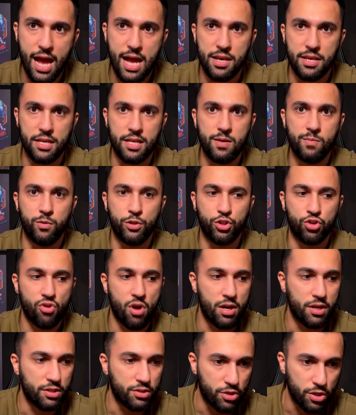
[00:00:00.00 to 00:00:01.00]
and he was
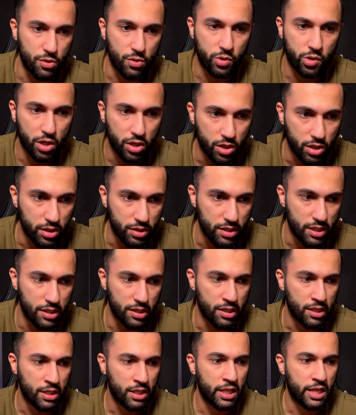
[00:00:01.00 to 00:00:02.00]
trying to do good
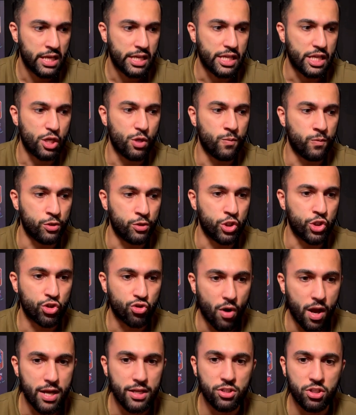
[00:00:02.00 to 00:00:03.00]
and he was
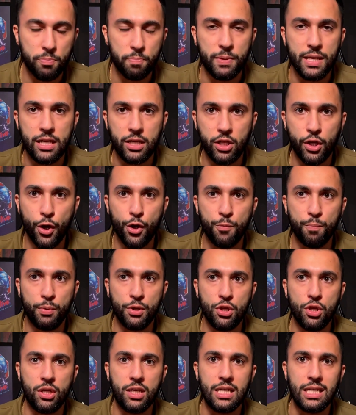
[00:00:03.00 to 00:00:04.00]
trying to be good but
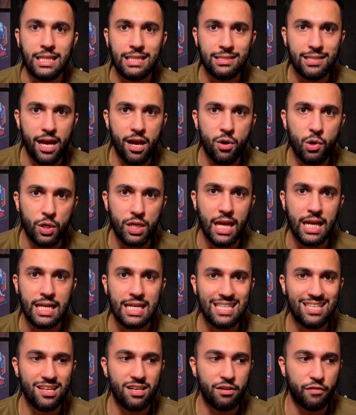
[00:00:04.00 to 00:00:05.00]
you can tell that he
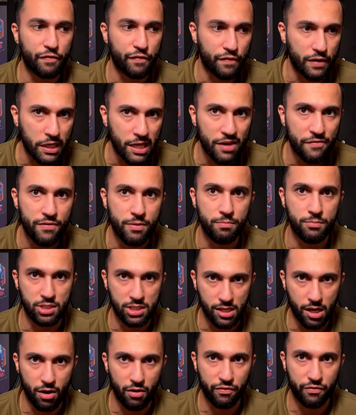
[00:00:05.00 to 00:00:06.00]
didn't forgive
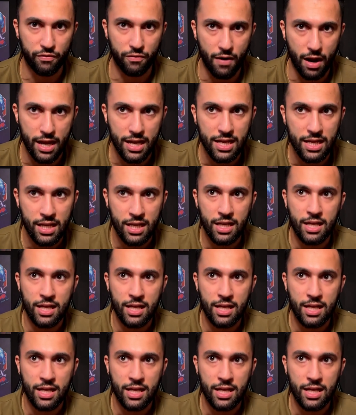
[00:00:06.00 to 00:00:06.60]
himself right